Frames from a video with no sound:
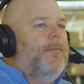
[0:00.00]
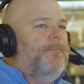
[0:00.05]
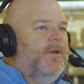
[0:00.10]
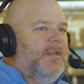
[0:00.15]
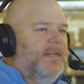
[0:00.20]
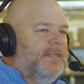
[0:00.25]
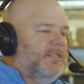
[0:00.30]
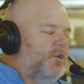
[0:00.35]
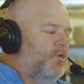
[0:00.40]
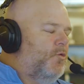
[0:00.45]
But
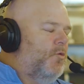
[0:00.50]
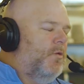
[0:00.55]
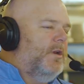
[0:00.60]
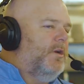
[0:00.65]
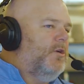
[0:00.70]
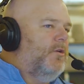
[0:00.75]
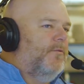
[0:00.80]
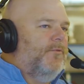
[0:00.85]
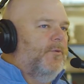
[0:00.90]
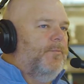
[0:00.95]
it's
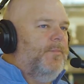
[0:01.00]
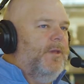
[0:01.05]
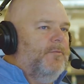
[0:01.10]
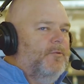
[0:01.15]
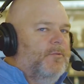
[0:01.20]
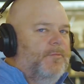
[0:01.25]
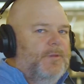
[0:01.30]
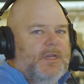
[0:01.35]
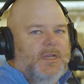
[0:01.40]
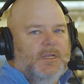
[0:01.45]
critical for
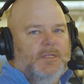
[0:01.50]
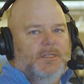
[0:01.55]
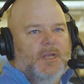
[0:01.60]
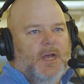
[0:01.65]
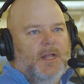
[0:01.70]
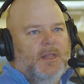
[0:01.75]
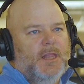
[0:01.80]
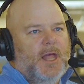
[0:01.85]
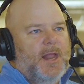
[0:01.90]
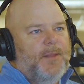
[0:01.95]
people because
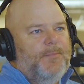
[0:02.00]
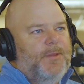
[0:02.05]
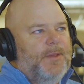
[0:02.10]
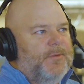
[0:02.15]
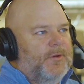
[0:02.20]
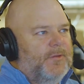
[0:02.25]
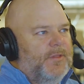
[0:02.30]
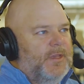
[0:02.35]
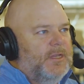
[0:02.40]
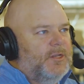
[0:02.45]
a lot of
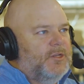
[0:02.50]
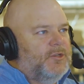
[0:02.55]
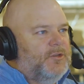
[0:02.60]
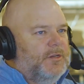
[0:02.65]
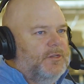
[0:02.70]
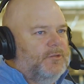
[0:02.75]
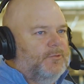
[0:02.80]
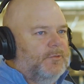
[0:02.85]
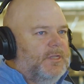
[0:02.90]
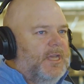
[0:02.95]
people in the
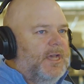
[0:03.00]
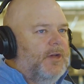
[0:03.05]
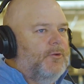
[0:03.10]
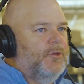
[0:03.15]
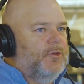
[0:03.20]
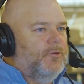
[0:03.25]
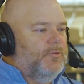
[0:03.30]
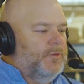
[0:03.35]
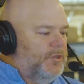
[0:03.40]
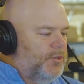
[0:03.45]
industries will tell
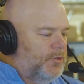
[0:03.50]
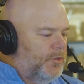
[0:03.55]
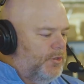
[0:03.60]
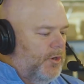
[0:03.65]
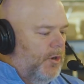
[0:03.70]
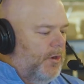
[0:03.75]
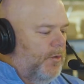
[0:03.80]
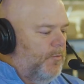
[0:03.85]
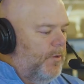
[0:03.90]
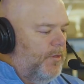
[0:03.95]
you as you're
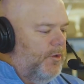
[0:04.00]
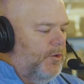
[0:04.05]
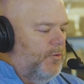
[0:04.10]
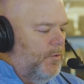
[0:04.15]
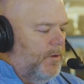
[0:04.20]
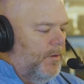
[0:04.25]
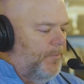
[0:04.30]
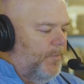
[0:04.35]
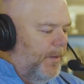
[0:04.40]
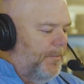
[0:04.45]
starting, whether you
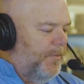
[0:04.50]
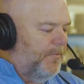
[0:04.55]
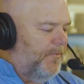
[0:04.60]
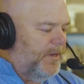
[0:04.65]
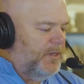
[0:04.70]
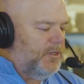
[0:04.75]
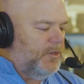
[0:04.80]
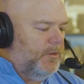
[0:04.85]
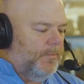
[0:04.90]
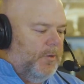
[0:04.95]
want to play
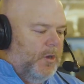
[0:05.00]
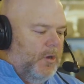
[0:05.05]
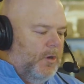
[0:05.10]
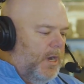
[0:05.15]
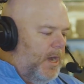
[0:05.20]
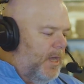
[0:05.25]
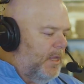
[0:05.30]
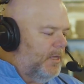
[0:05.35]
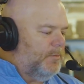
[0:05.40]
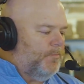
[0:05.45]
professional ball,
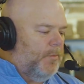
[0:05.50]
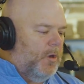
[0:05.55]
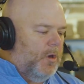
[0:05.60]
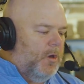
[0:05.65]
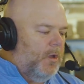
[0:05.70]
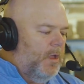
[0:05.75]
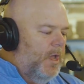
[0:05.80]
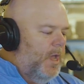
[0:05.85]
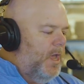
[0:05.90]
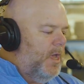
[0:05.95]
college
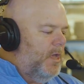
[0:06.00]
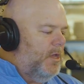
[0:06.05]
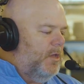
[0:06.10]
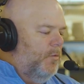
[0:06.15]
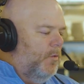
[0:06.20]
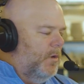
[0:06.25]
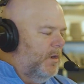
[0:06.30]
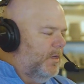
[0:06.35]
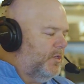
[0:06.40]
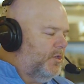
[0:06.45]
ball,
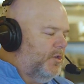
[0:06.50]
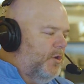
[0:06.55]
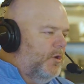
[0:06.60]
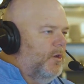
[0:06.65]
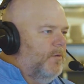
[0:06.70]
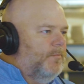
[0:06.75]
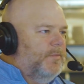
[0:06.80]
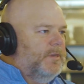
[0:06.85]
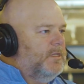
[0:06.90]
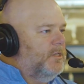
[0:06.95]
you want to start
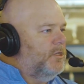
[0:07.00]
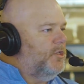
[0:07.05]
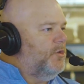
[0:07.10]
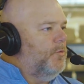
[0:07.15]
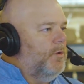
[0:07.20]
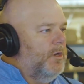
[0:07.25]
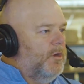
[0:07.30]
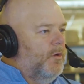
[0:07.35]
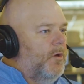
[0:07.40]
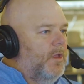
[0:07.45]
your business, you
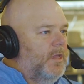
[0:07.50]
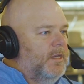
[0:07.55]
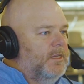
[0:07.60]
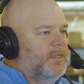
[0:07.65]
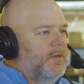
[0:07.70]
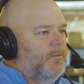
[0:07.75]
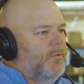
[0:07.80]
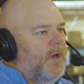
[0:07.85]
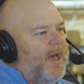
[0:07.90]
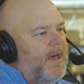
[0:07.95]
want to go all in.
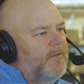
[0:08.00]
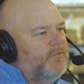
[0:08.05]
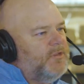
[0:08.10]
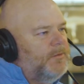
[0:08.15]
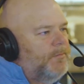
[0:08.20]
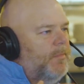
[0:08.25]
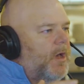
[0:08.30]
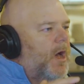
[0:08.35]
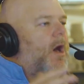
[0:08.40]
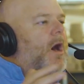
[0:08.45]
It's like, well, have
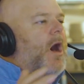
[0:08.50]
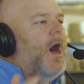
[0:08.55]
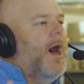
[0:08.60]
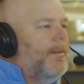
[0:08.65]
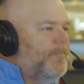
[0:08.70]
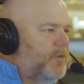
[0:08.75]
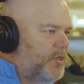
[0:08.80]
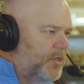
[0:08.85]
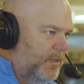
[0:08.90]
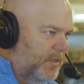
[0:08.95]
some
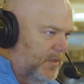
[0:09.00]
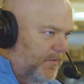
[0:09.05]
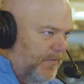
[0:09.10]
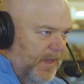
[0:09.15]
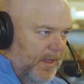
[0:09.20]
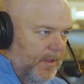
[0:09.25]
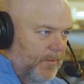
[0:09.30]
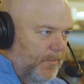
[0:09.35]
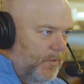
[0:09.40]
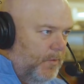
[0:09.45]
options
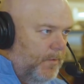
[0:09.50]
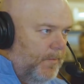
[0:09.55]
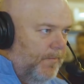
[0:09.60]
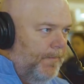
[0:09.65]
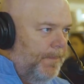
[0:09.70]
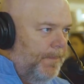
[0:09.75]
available.